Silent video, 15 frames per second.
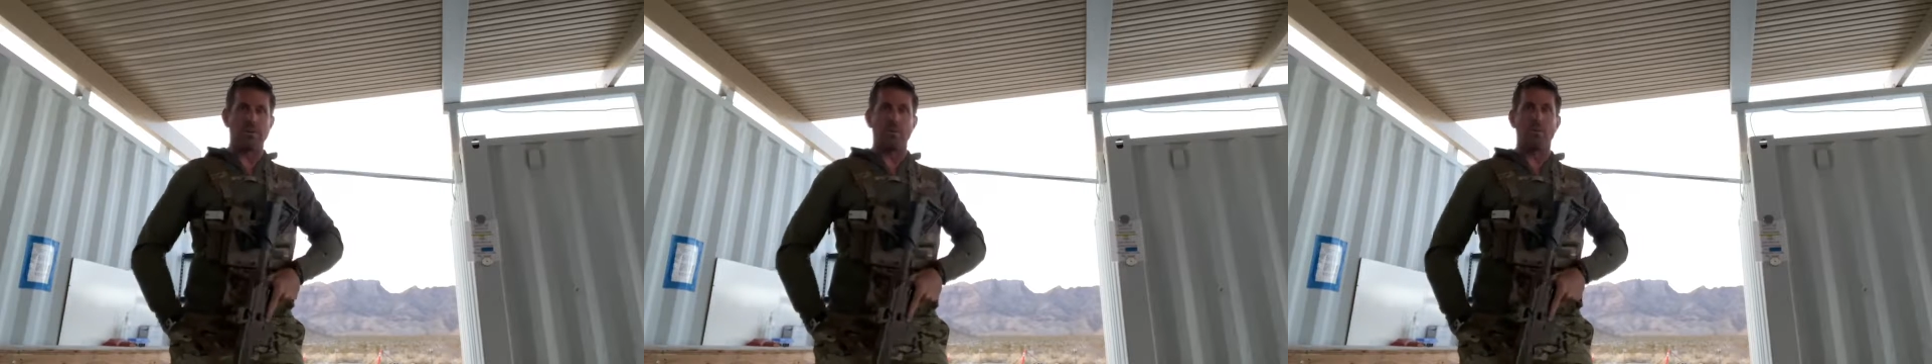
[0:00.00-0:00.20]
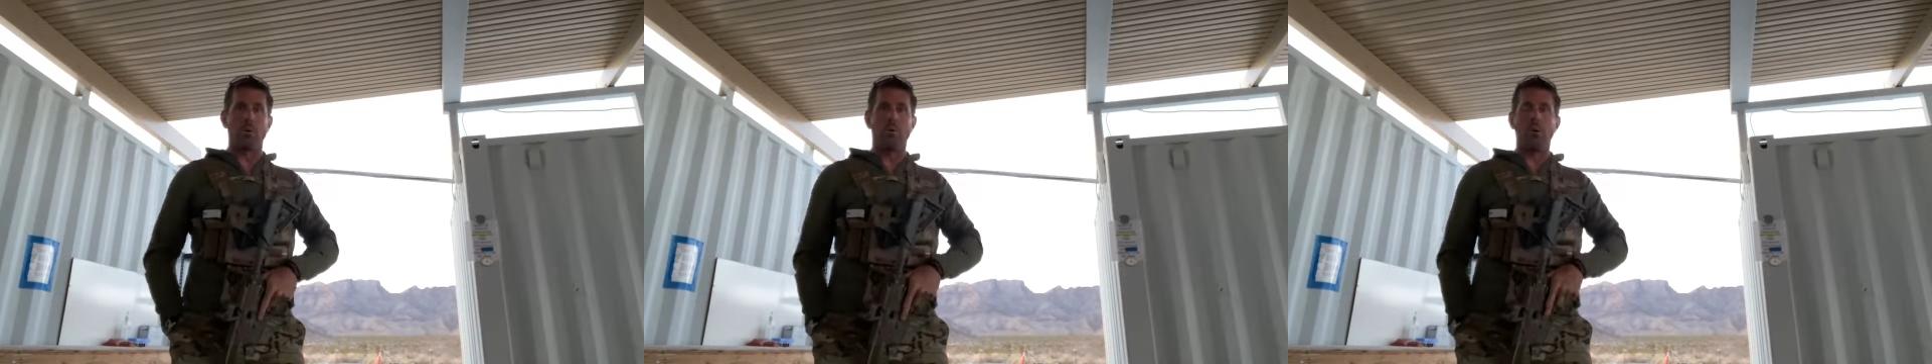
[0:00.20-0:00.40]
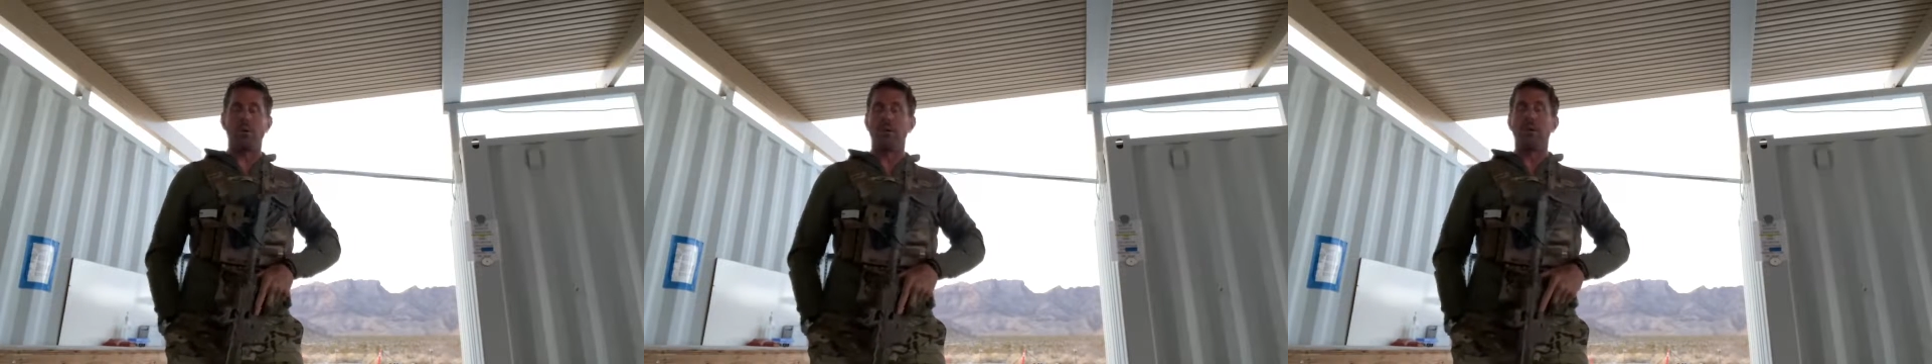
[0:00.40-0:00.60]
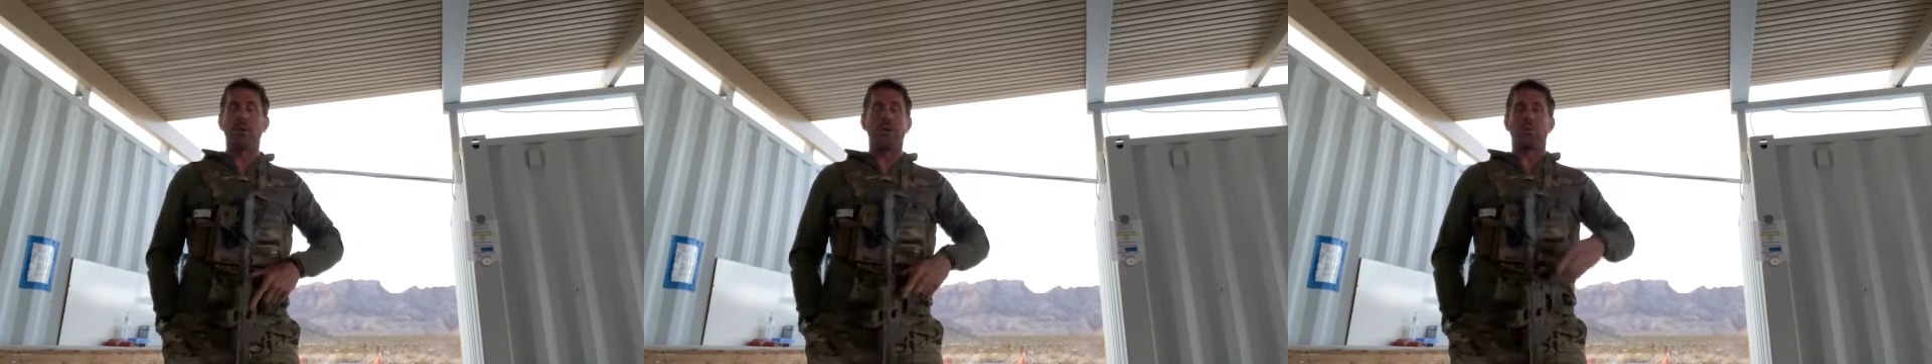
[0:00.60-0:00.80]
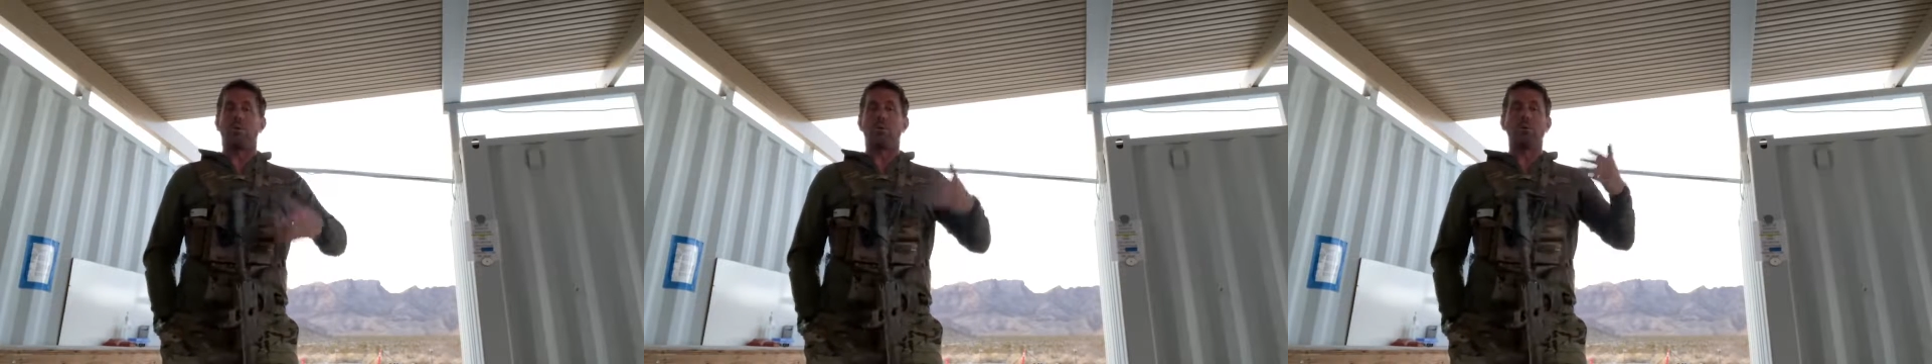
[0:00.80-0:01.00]
Number one,
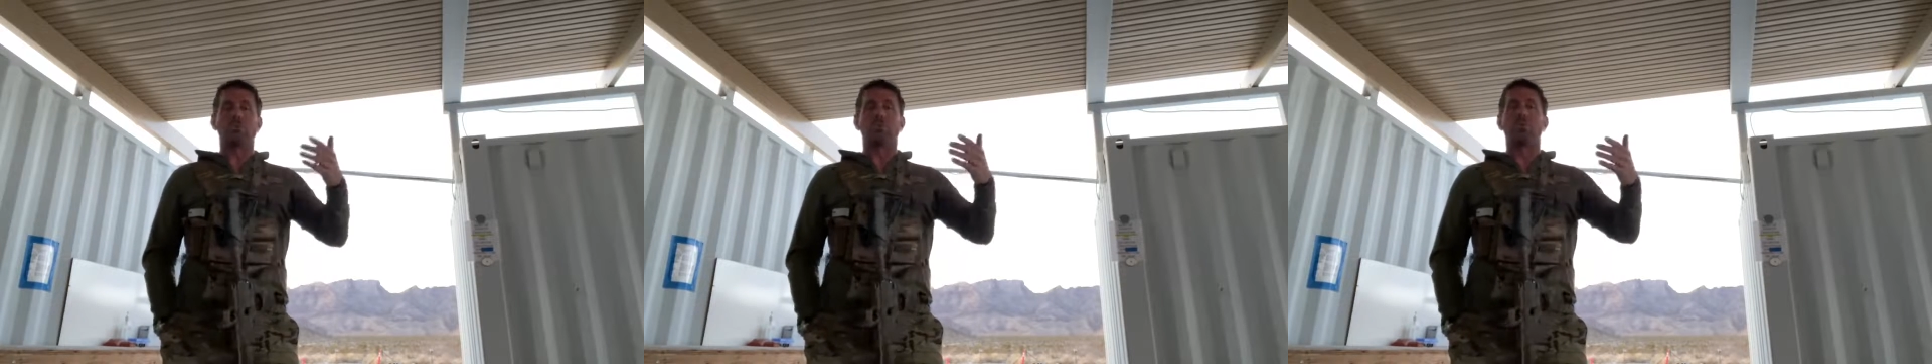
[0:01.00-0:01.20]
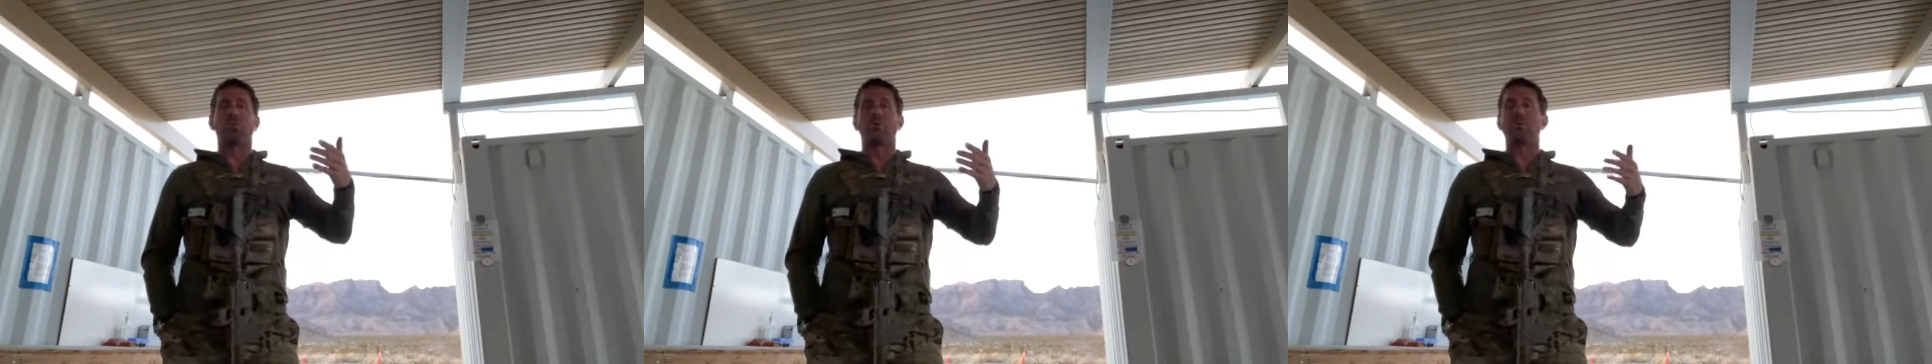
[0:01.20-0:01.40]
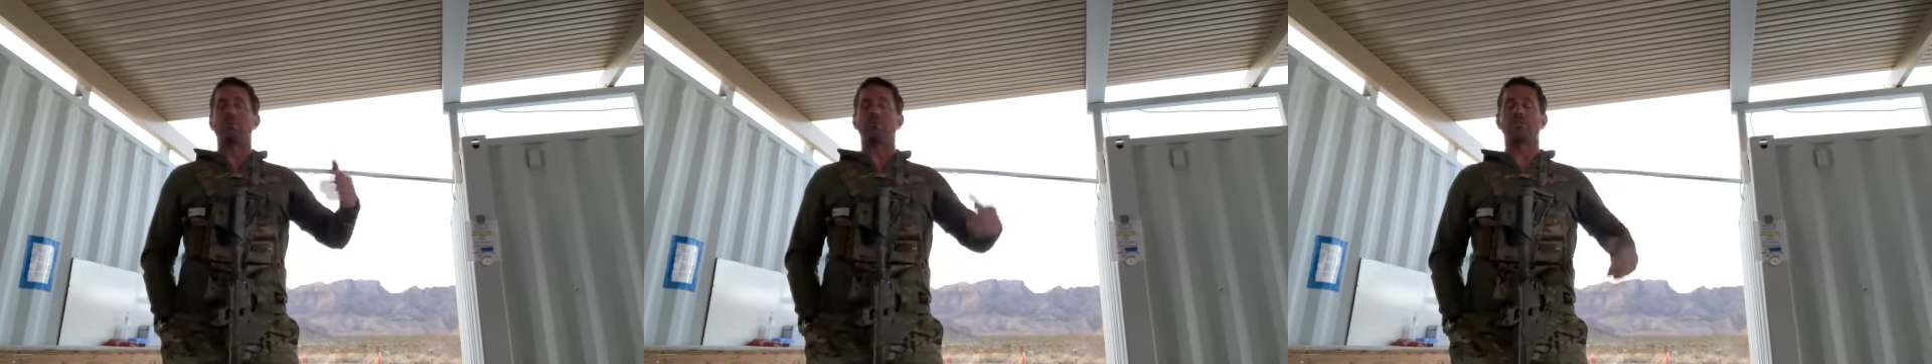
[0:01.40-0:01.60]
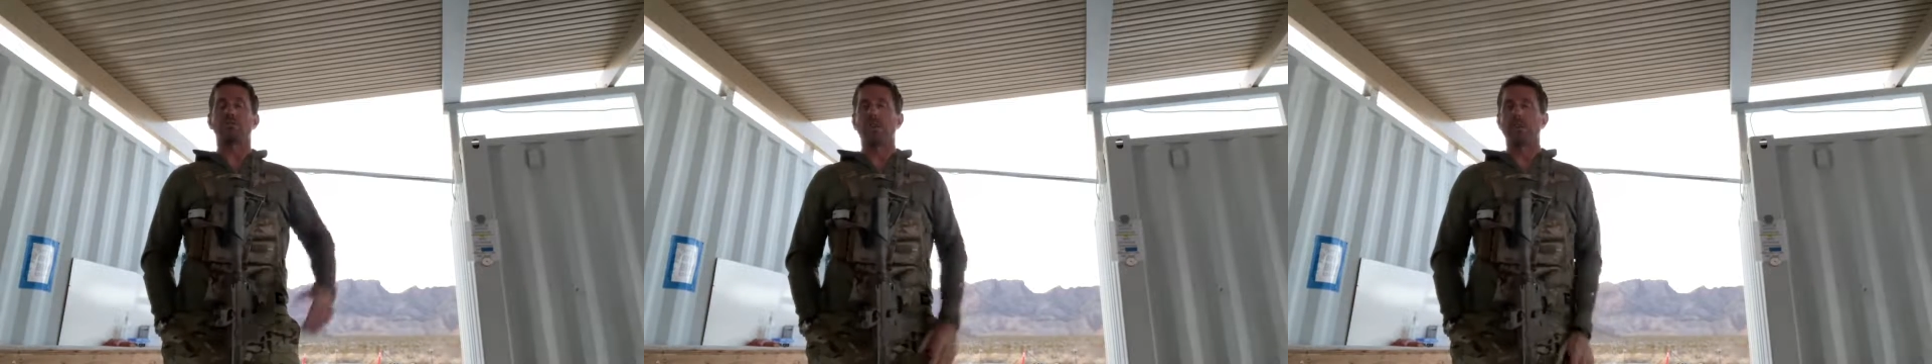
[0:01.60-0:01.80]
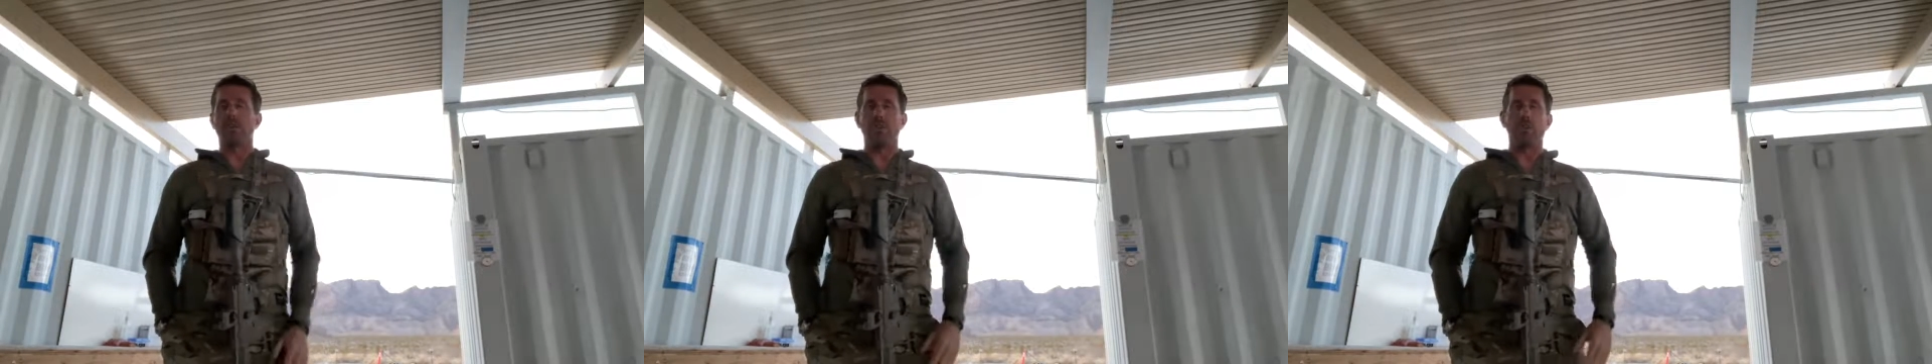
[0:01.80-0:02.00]
what's the real
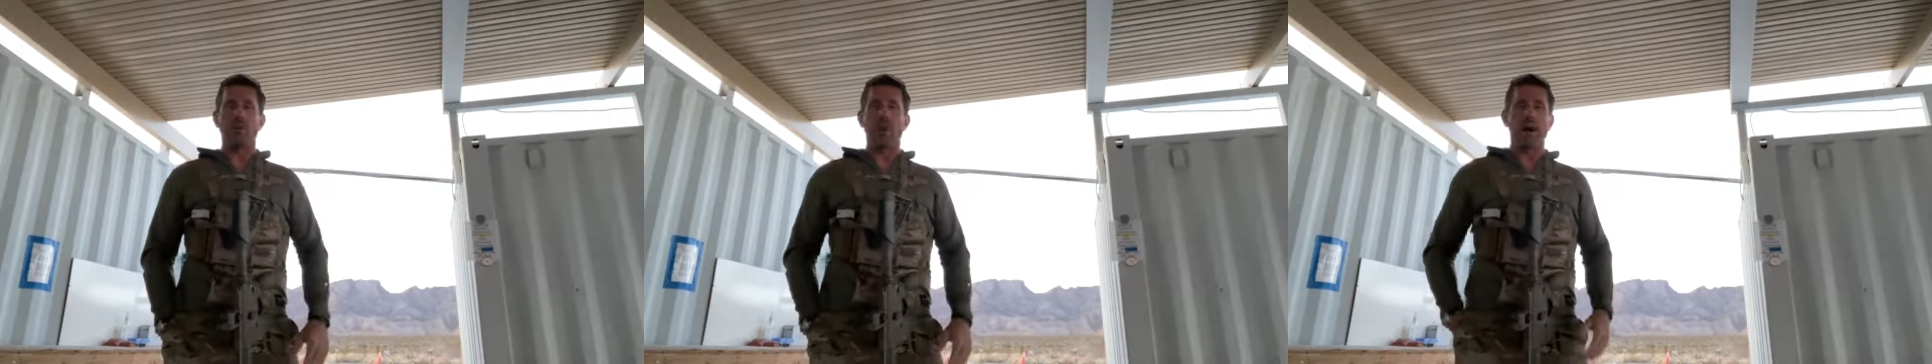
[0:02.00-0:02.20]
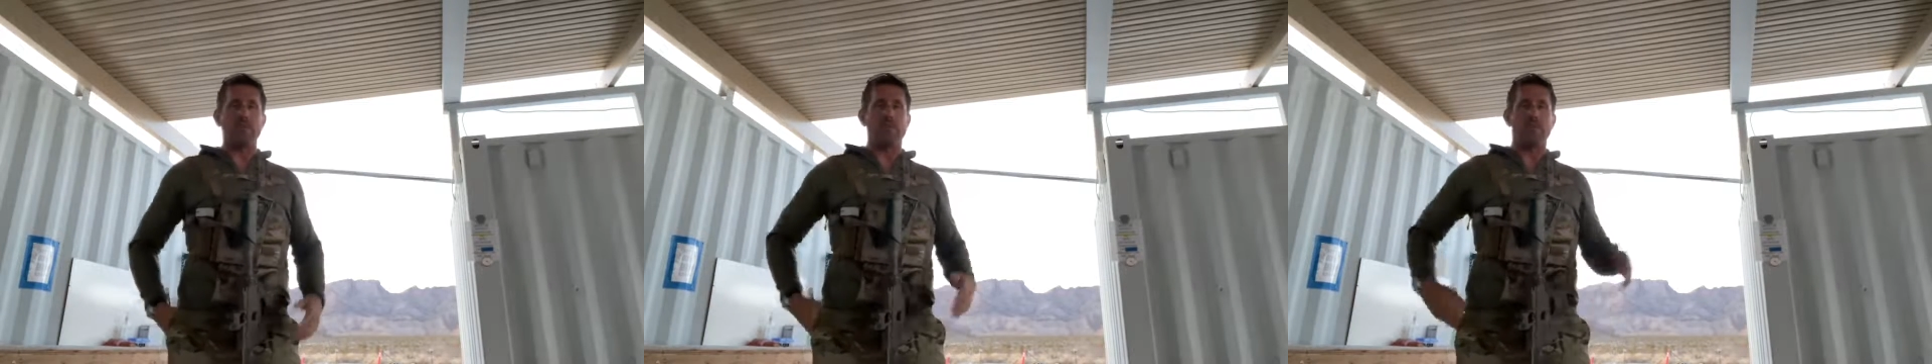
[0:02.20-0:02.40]
estate that you have?